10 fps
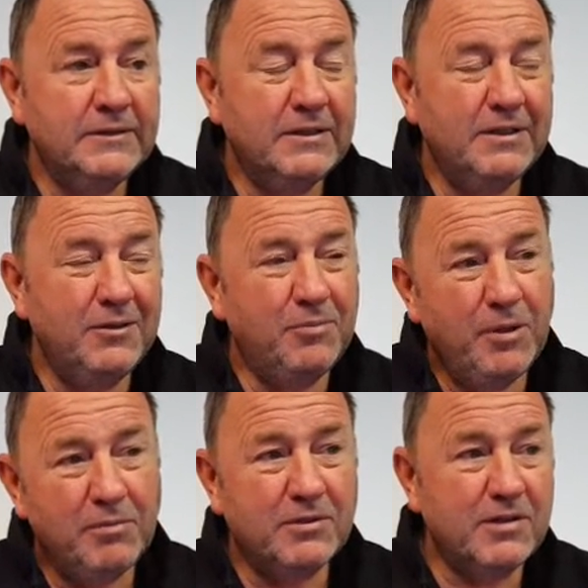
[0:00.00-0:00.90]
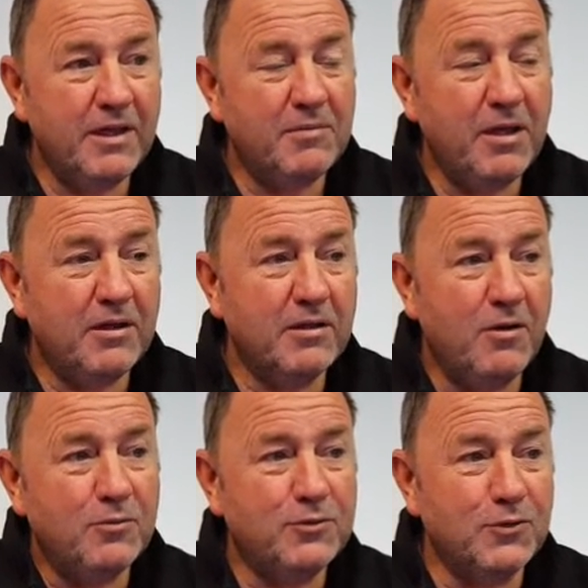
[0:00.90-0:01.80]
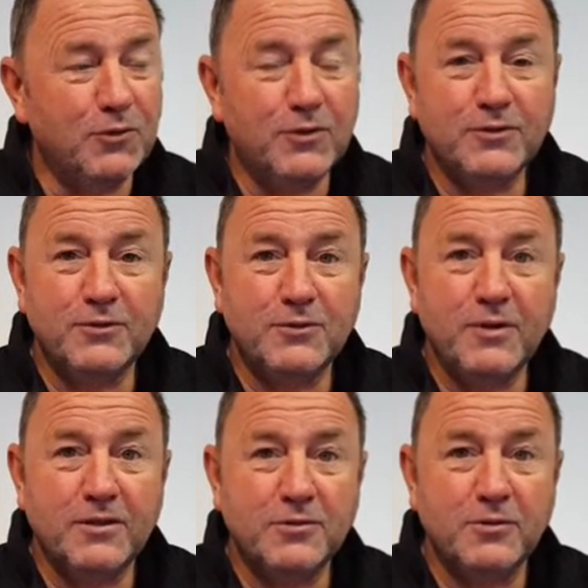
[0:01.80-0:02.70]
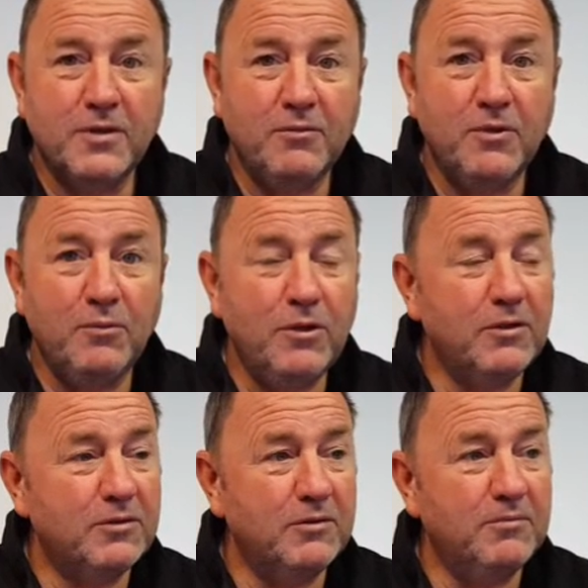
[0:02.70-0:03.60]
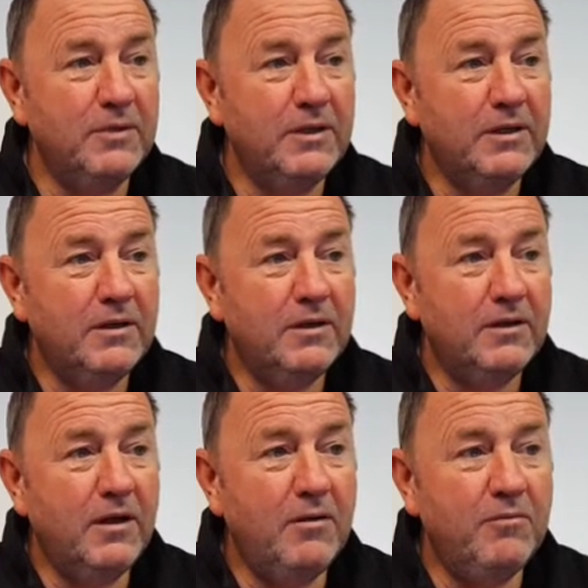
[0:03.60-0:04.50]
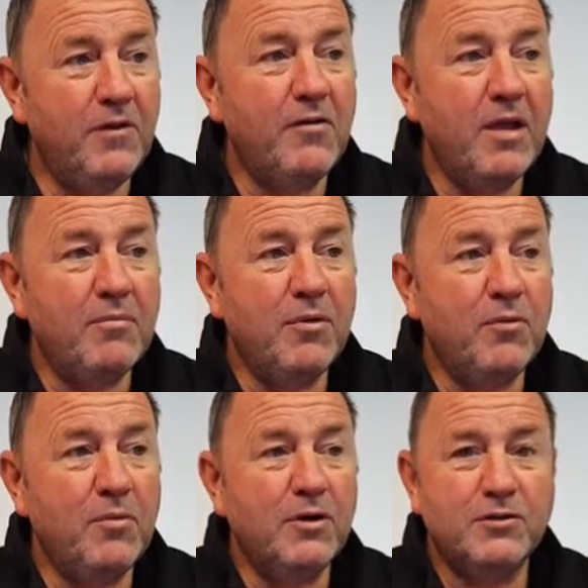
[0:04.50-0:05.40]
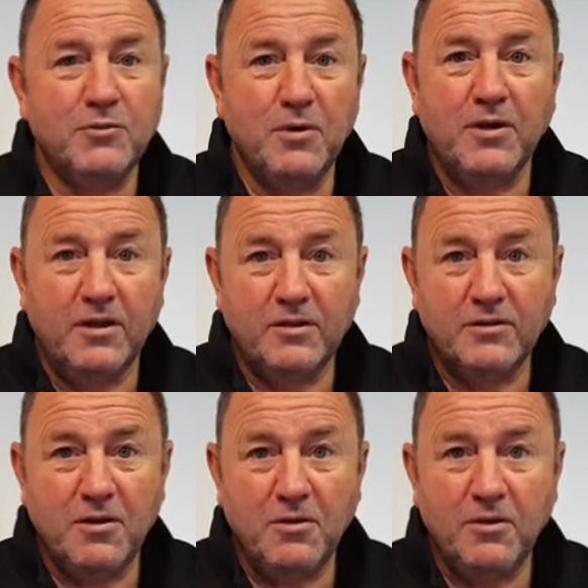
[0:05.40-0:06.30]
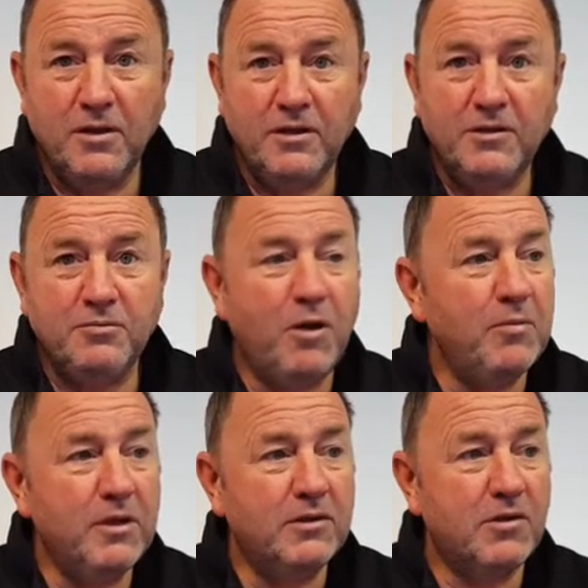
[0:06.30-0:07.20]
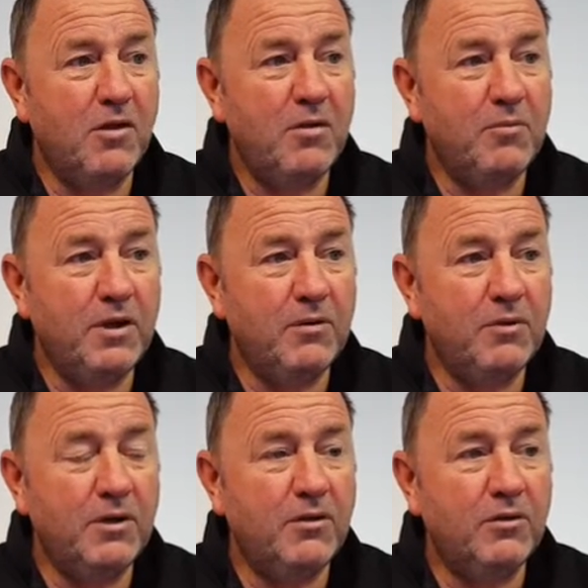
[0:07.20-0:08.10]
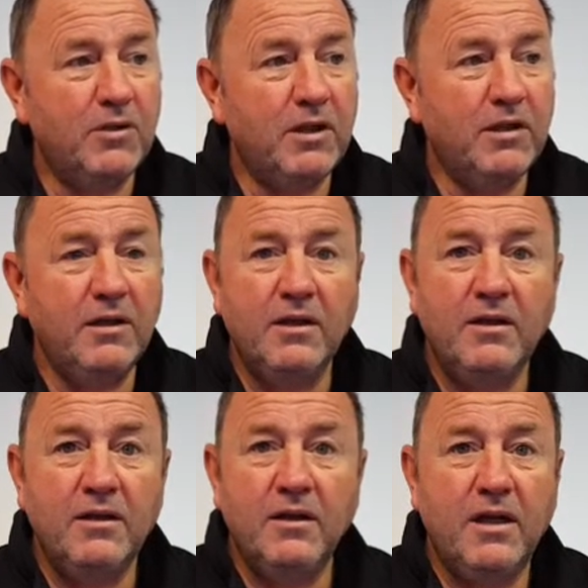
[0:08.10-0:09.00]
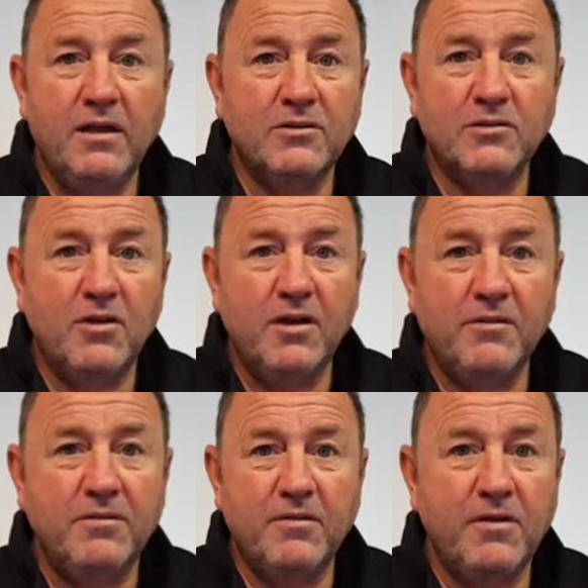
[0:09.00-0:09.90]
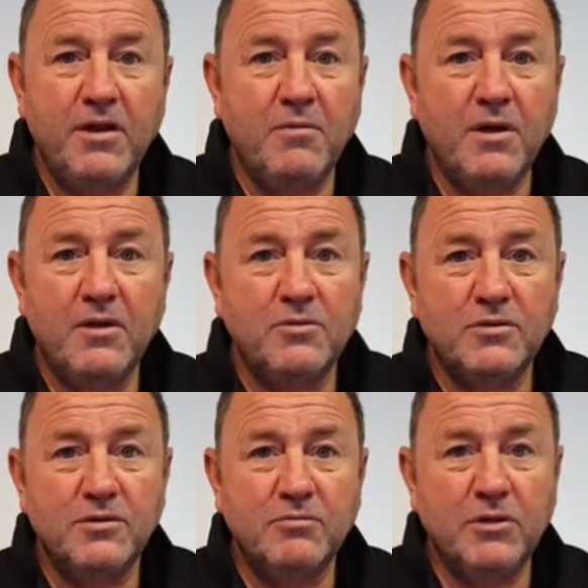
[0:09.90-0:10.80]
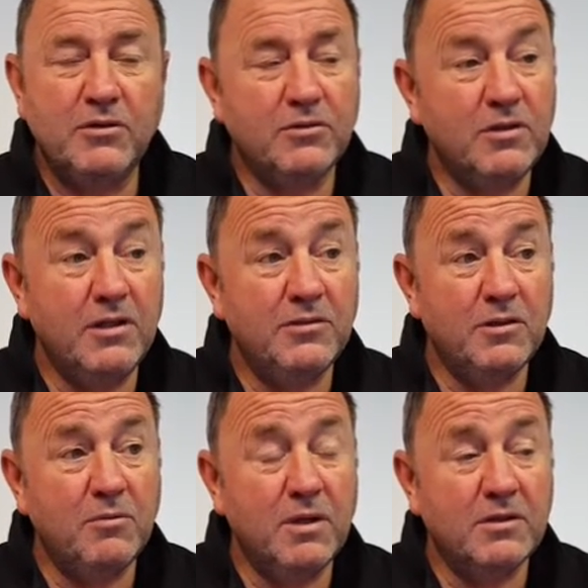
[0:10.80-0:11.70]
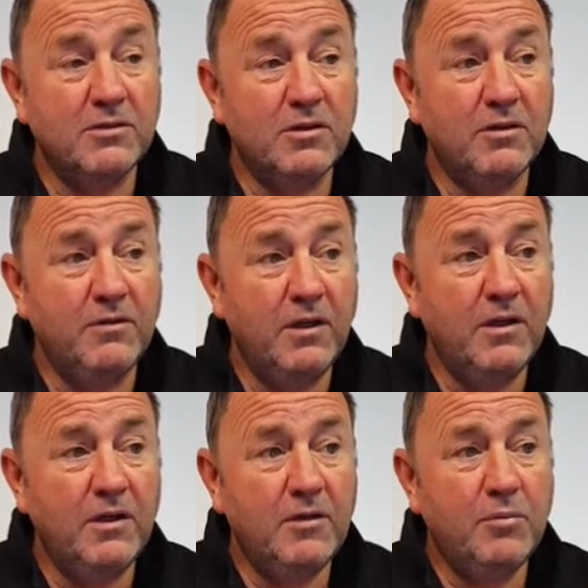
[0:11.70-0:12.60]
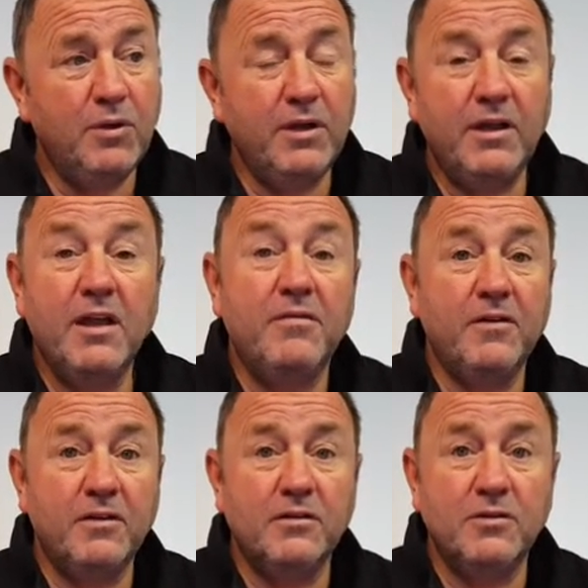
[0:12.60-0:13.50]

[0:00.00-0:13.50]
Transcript: I know people are saying about goal scorers and all that sort of thing. Mm. We we got some I'm very happy with my squad. So at this moment in time, we're, we're not looking outside for anyone else because these are the ones that have put in the effort